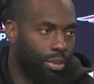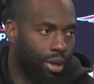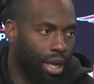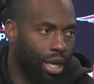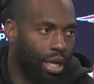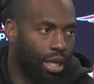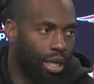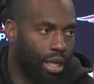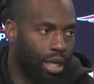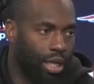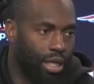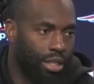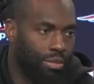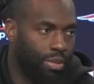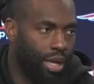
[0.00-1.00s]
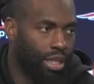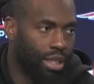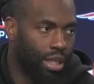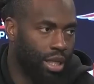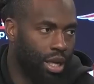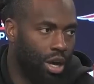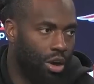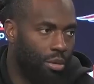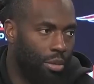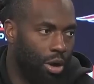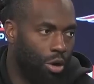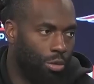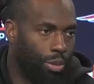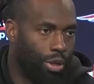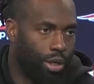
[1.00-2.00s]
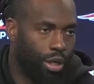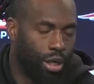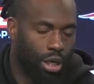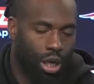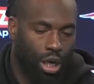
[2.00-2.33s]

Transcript: play, especially the home opener.